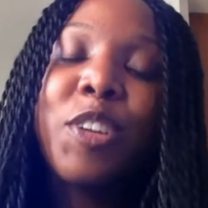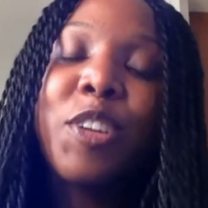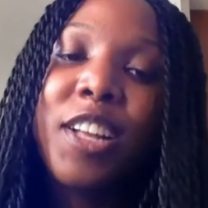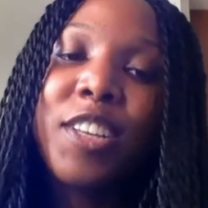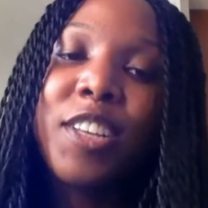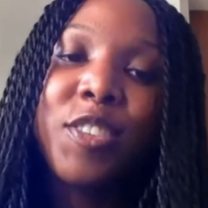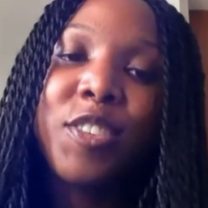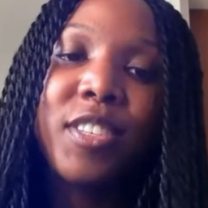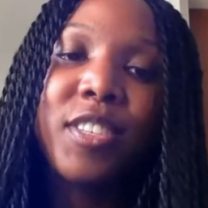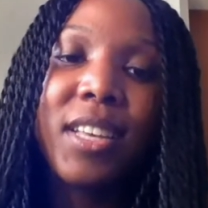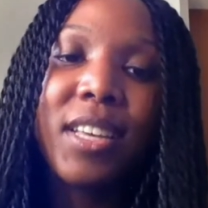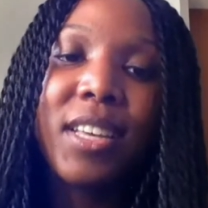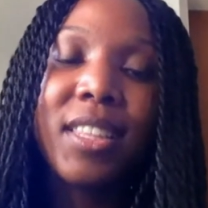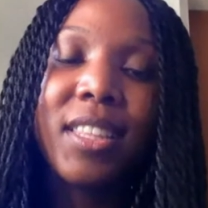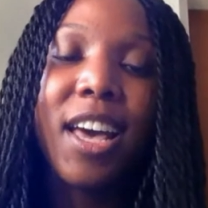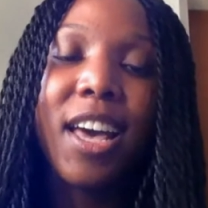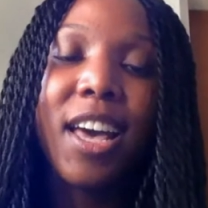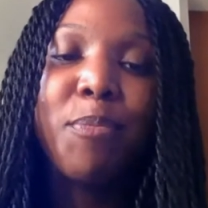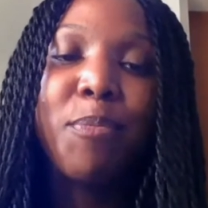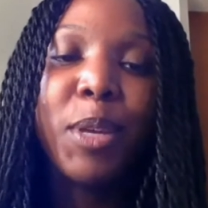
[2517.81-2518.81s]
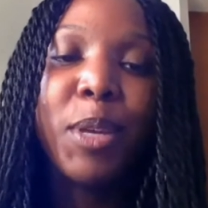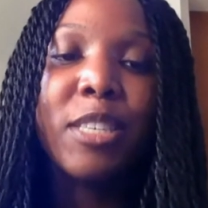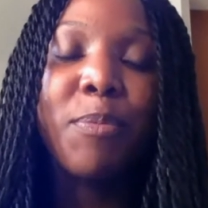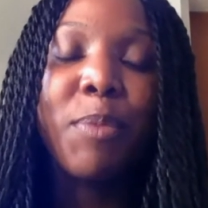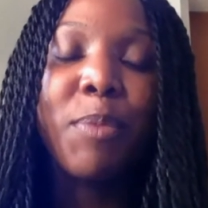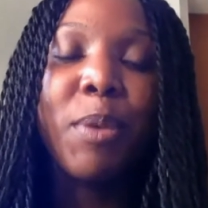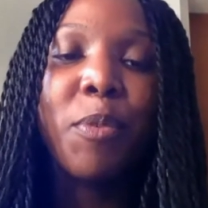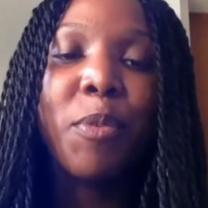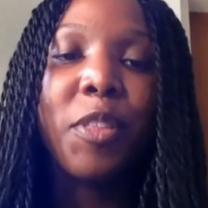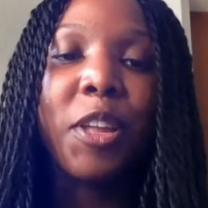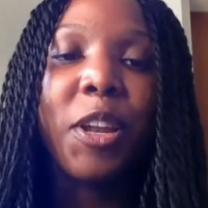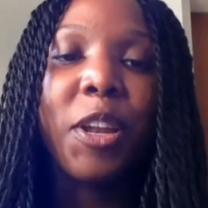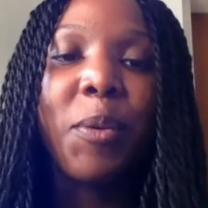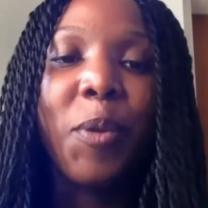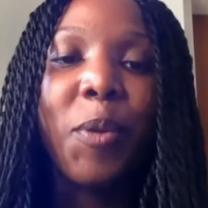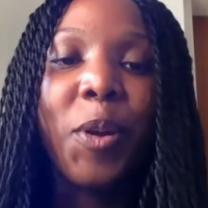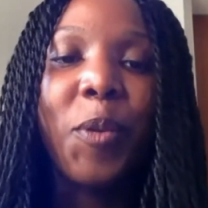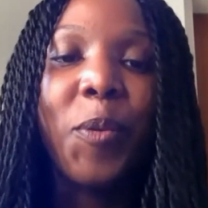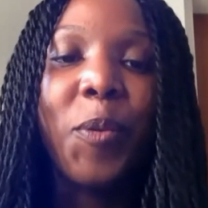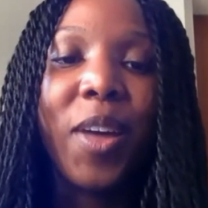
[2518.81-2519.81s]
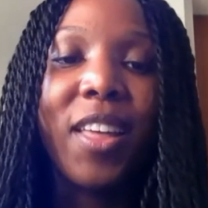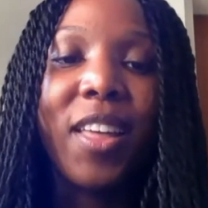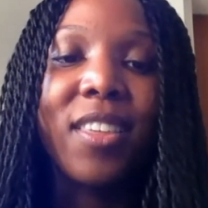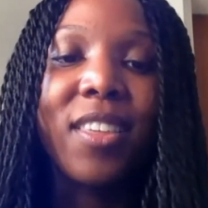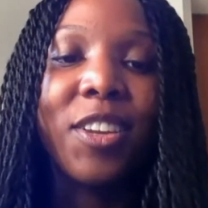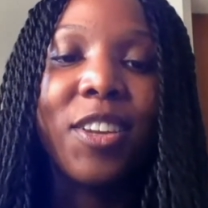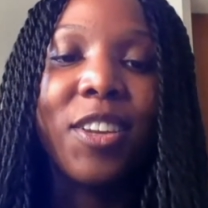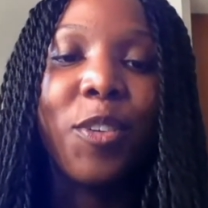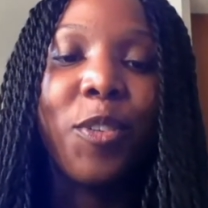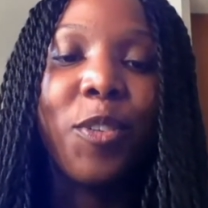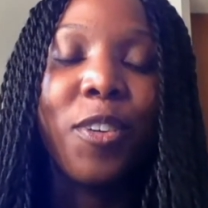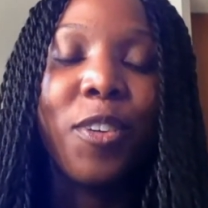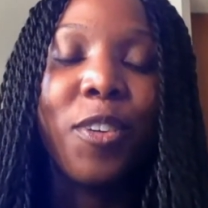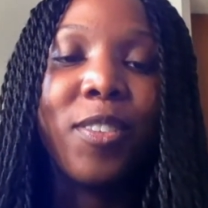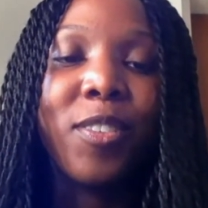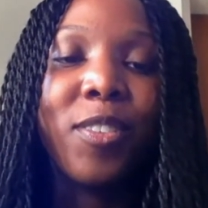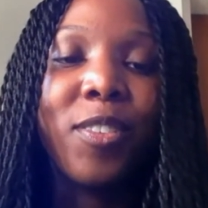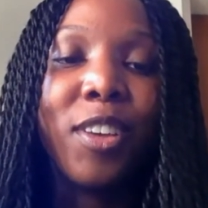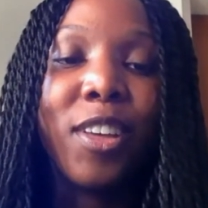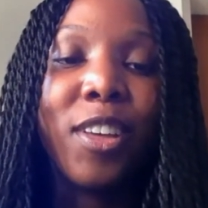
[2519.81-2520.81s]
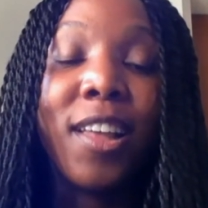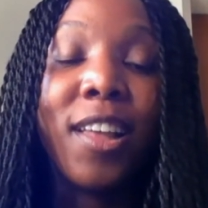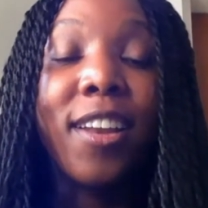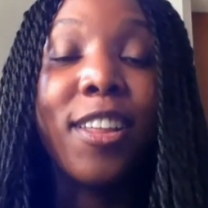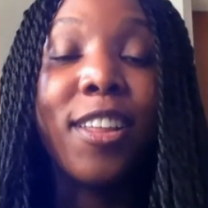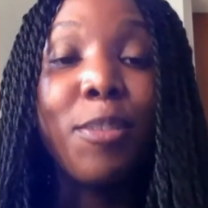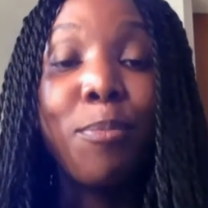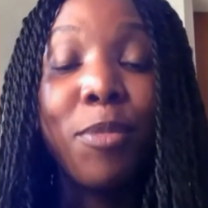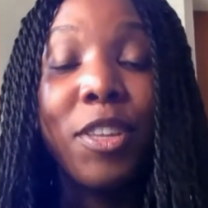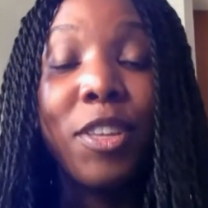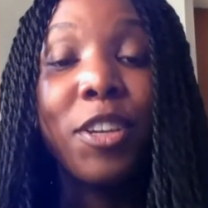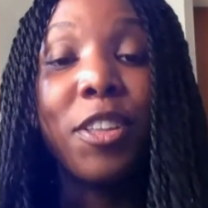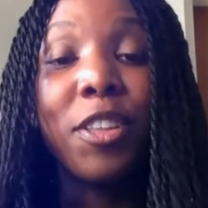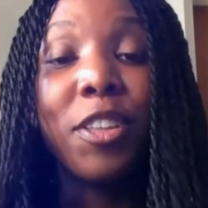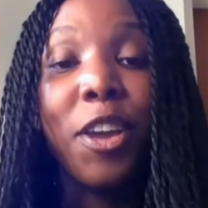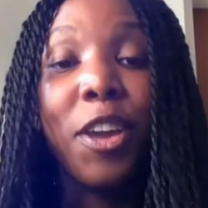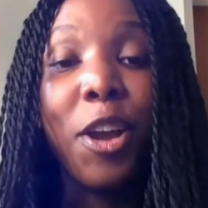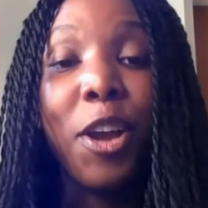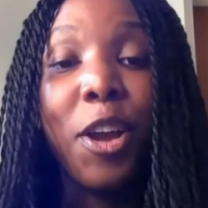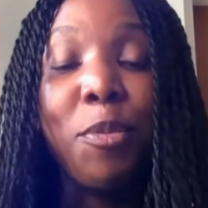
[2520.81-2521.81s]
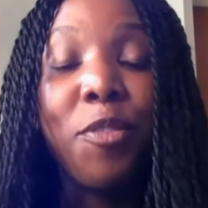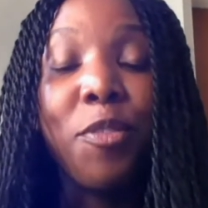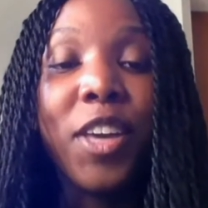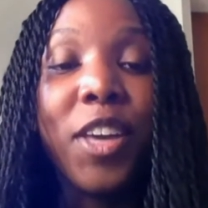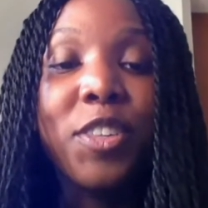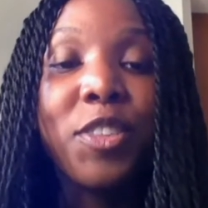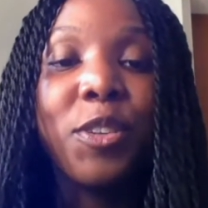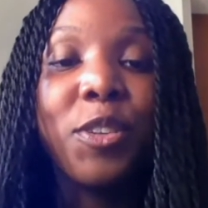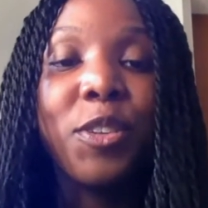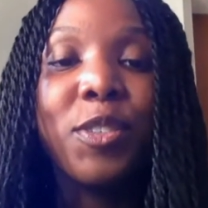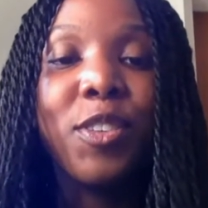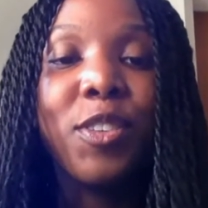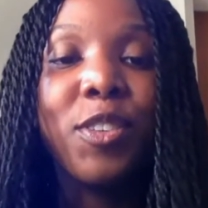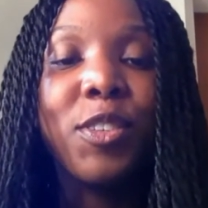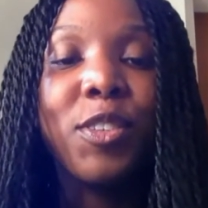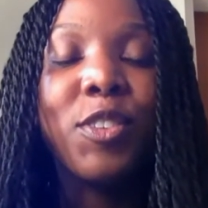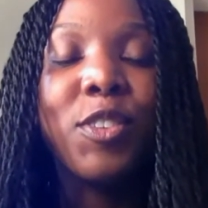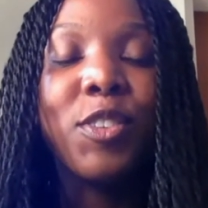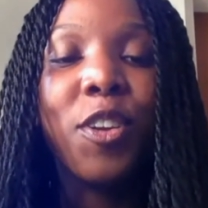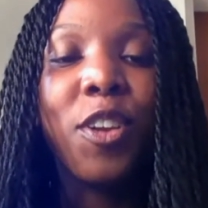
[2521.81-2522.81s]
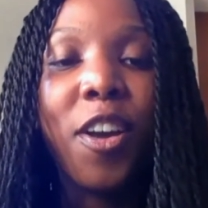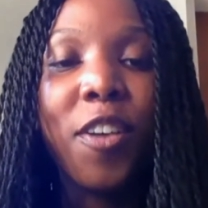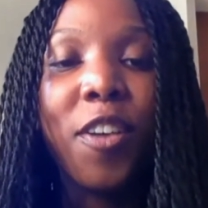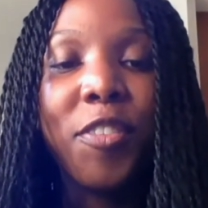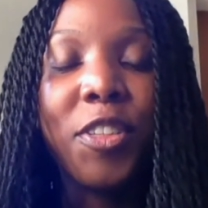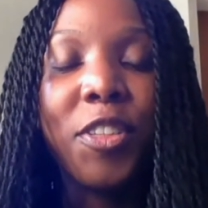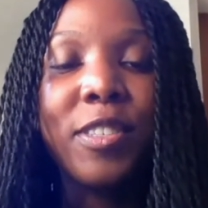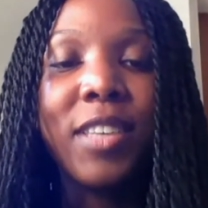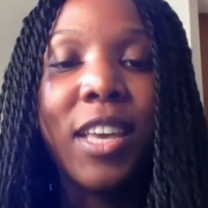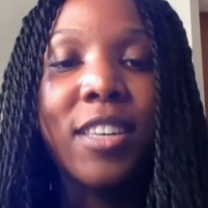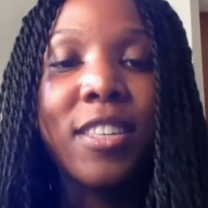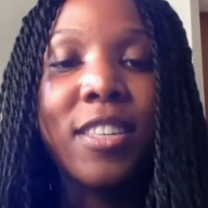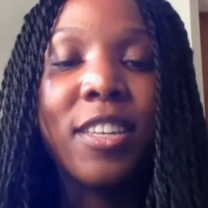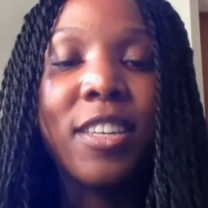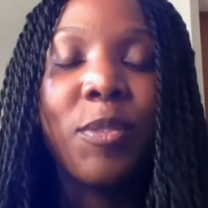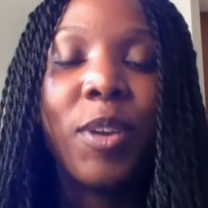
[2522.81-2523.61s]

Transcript: glad you said that, because the people that I work with, a lot of them, they are professionals. So they'll start off their session